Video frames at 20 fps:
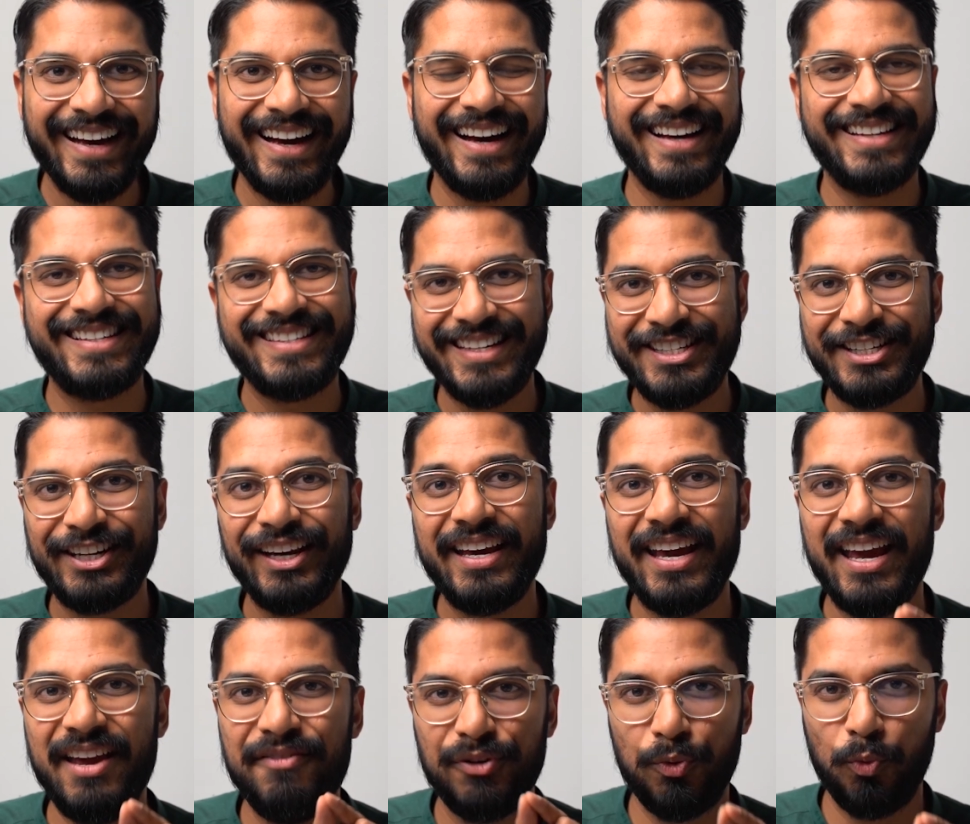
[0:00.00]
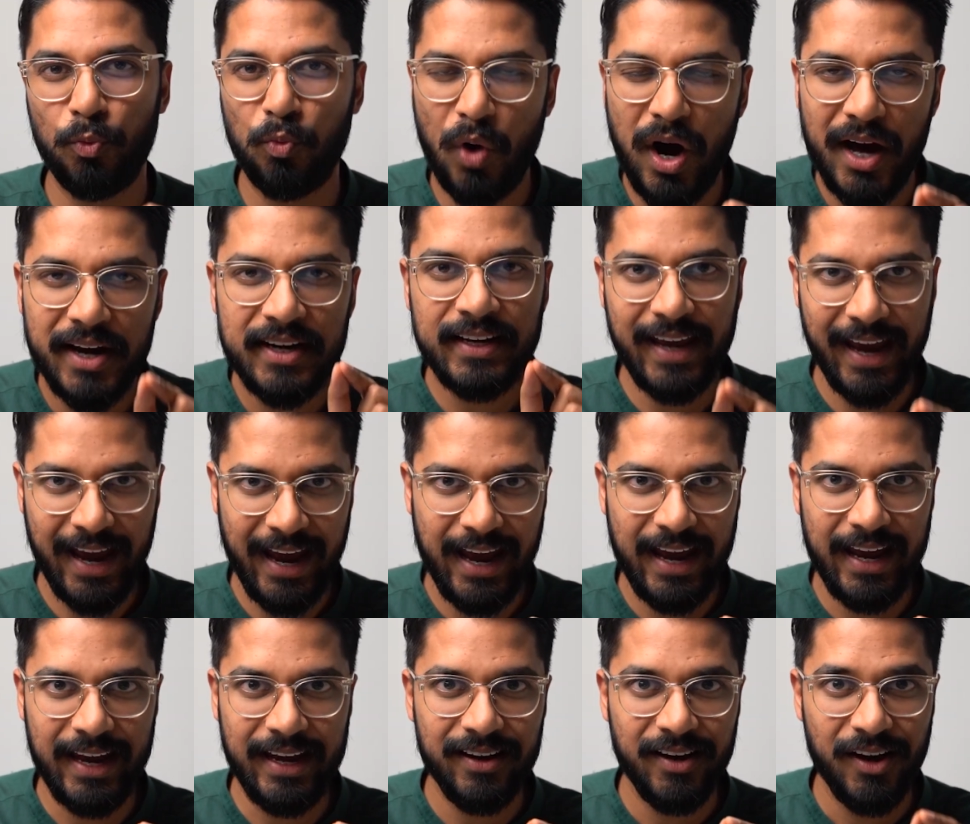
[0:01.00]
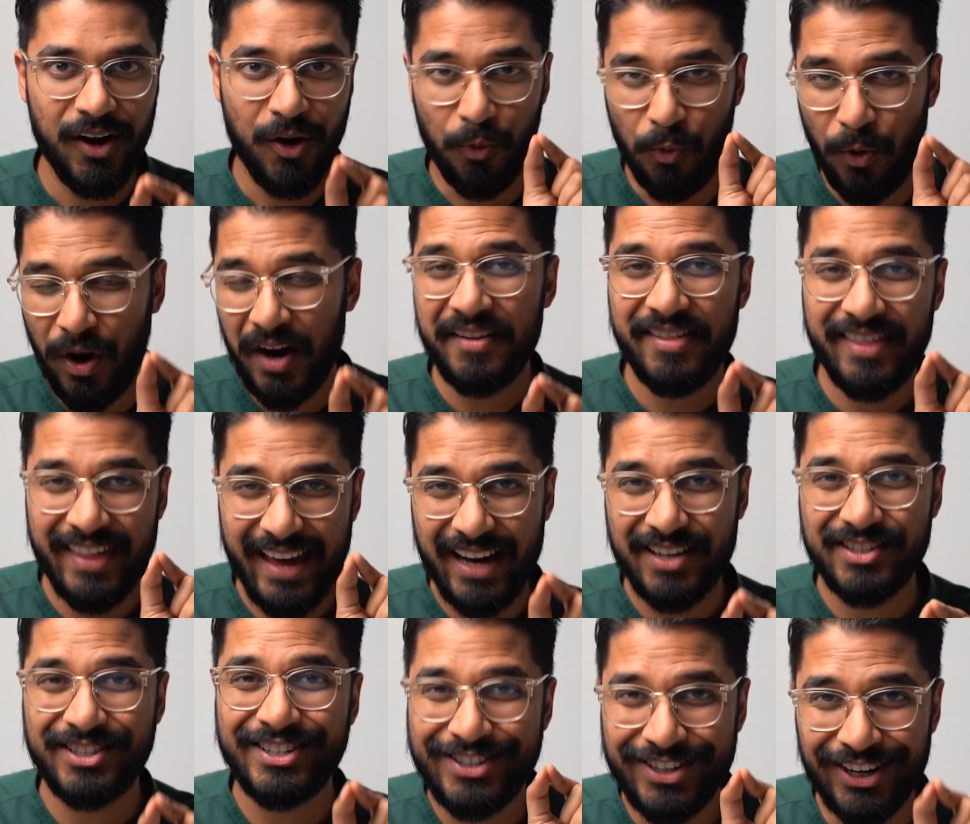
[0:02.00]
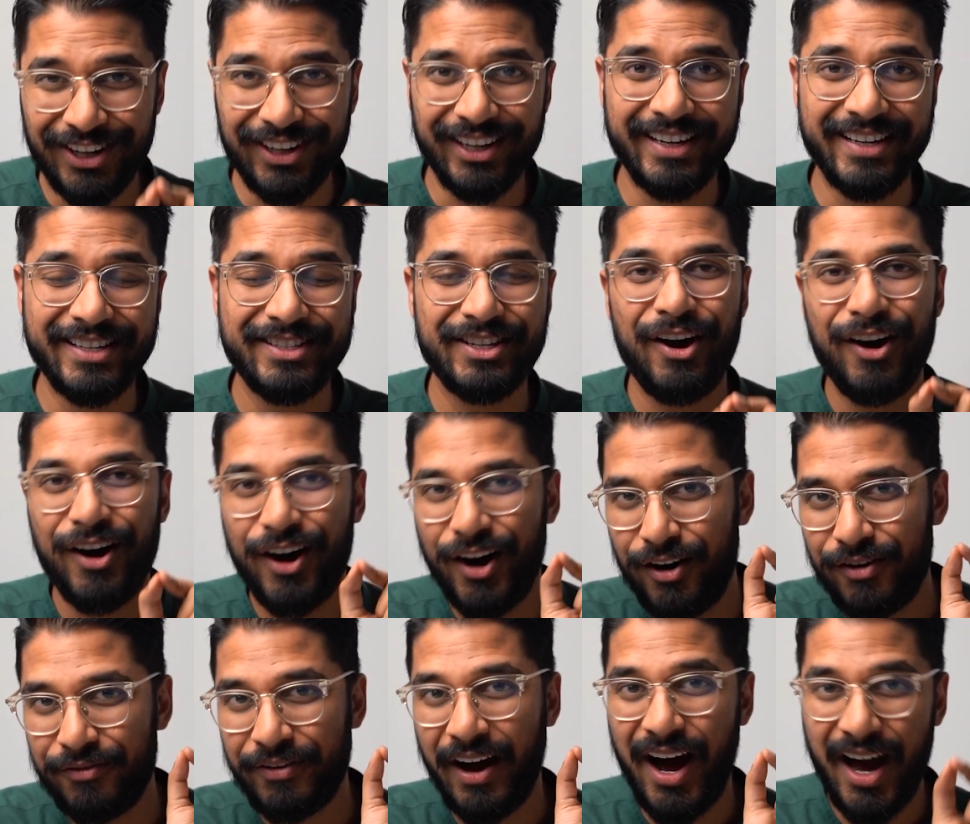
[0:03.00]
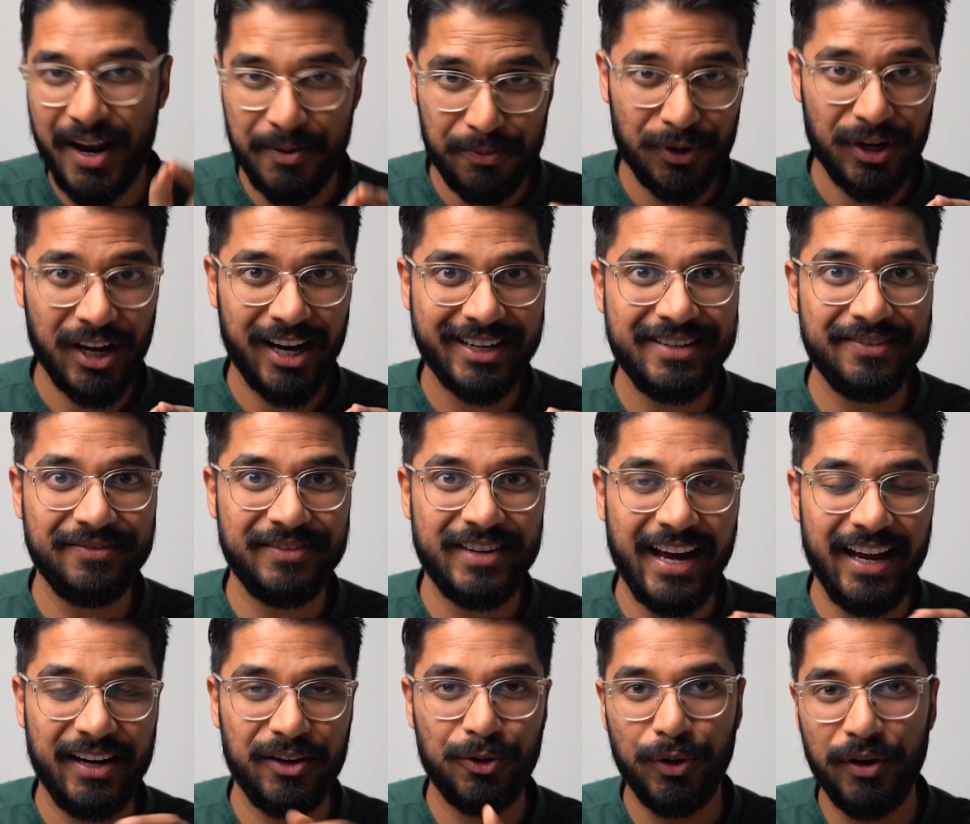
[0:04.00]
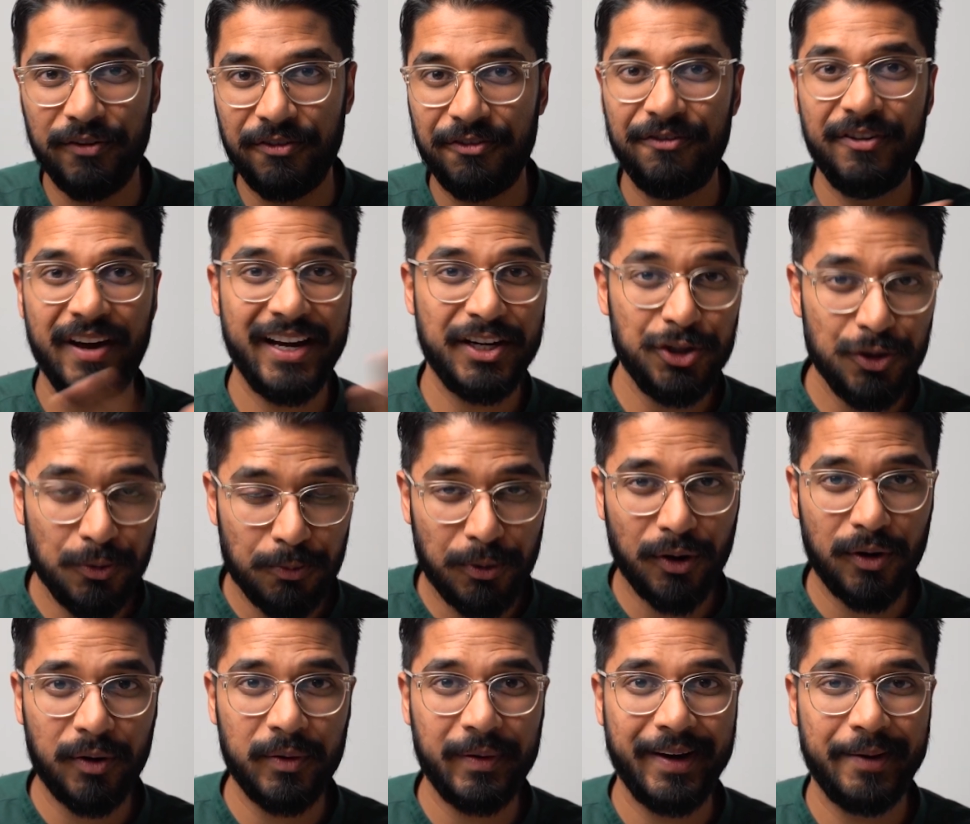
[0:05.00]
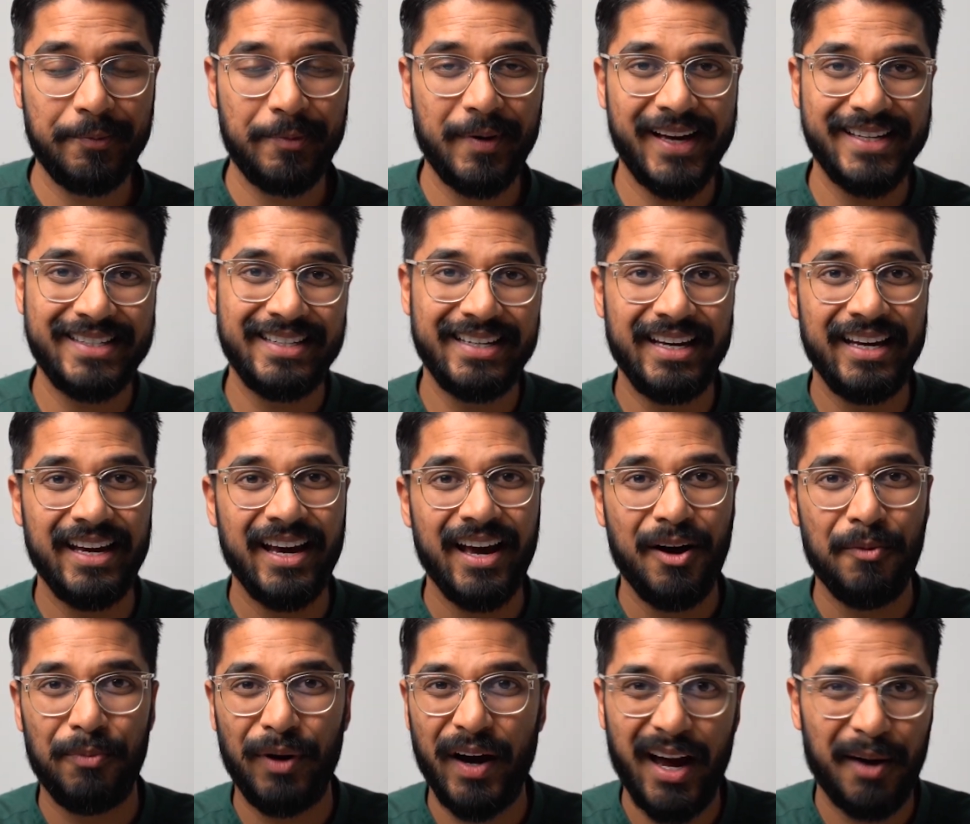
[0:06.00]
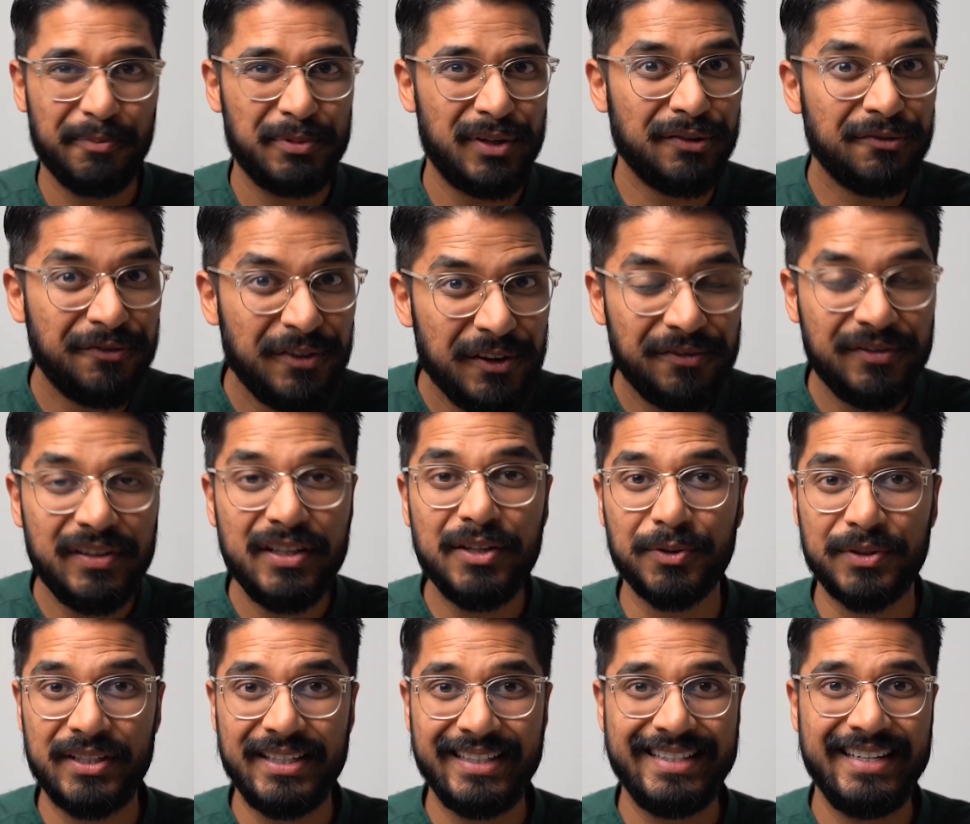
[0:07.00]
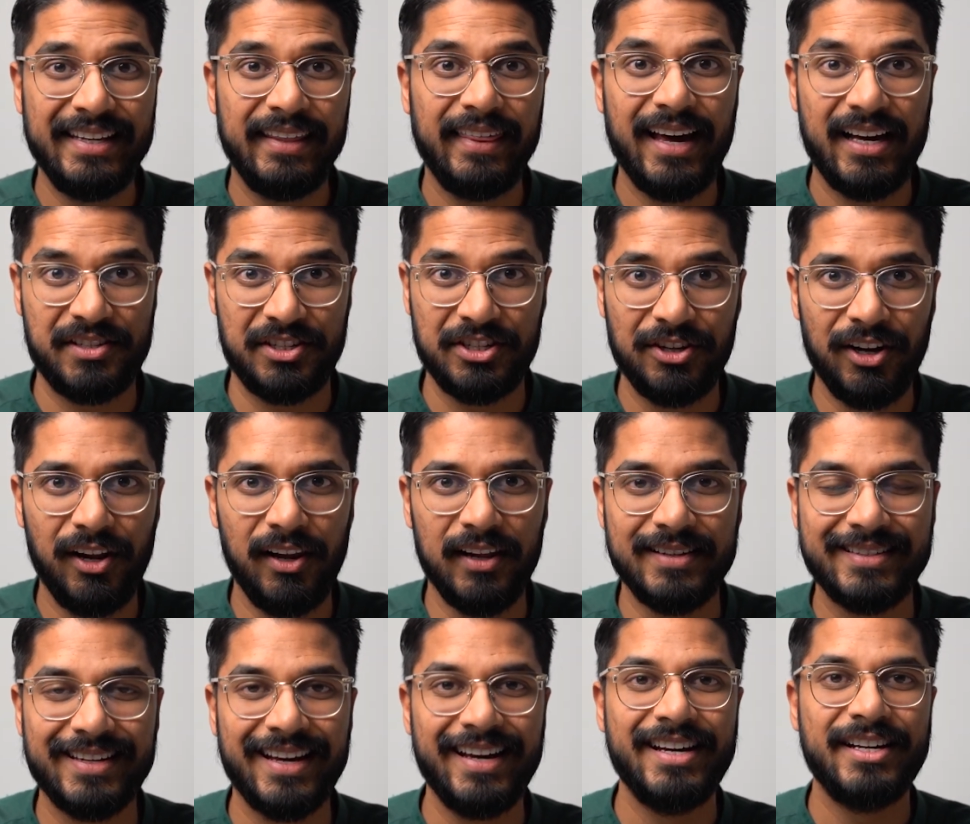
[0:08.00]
Essentially, even $1,000 of unproductive debt could affect your borrowing capacity by up to $50,000 or $60,000.